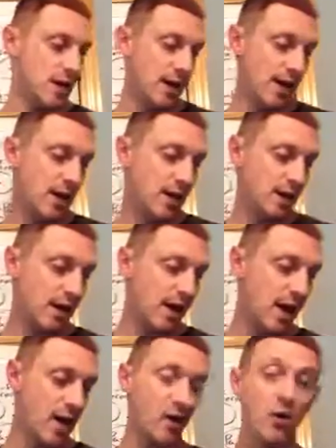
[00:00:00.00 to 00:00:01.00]
And
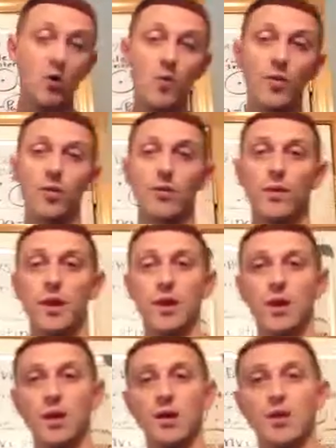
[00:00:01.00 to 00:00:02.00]
I hope
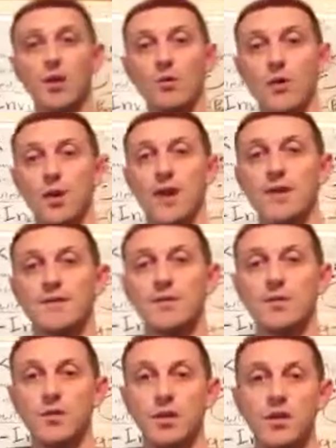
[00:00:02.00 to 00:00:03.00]
that over the next
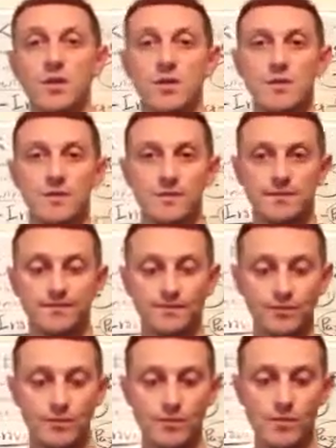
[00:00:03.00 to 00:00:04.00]
few years
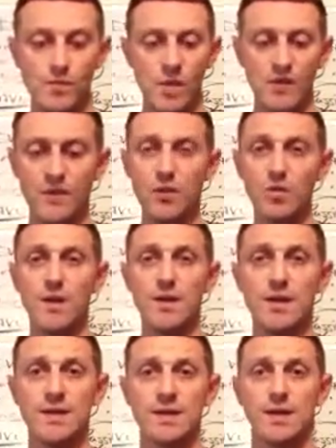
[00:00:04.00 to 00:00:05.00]
of doing
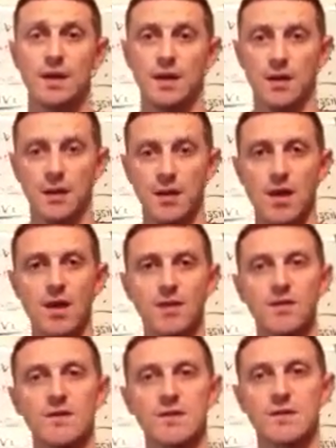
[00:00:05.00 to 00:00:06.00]
this, that
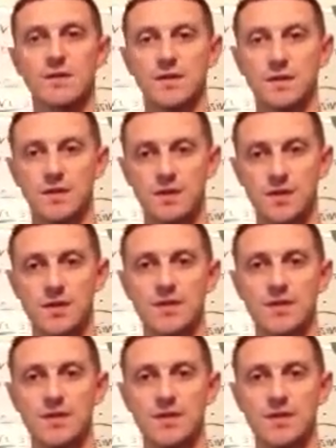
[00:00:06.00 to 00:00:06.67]
you'll start